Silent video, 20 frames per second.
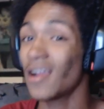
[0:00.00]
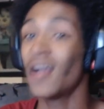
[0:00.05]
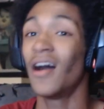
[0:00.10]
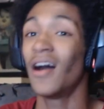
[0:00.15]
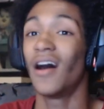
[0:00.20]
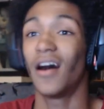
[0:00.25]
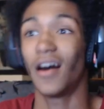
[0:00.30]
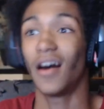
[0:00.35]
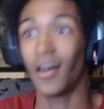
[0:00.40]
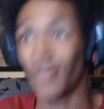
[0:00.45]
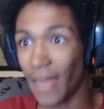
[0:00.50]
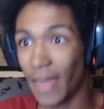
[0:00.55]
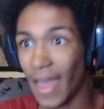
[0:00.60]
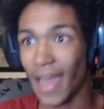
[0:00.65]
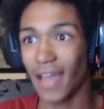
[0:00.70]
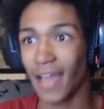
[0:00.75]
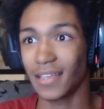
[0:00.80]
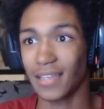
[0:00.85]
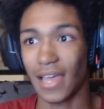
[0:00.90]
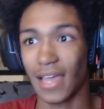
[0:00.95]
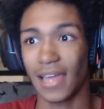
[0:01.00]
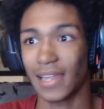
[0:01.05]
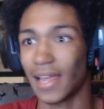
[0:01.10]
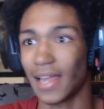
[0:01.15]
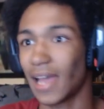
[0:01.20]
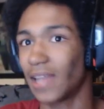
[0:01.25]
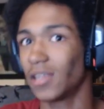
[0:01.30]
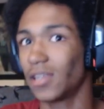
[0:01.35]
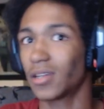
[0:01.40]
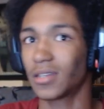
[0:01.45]
All the I
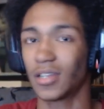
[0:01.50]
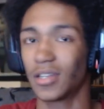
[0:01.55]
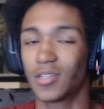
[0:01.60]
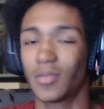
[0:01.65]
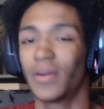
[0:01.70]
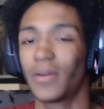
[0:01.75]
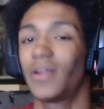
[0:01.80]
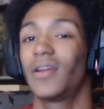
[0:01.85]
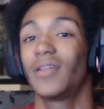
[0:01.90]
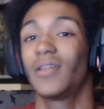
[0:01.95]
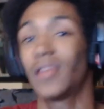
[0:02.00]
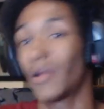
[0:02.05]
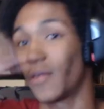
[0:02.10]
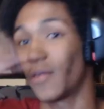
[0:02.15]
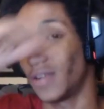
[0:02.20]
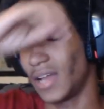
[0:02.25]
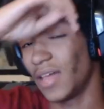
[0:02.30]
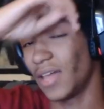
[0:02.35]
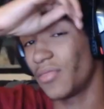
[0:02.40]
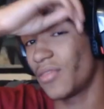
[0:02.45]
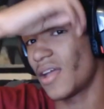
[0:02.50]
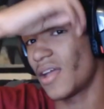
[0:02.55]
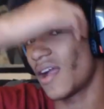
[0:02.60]
looked on Twitter and there were none there.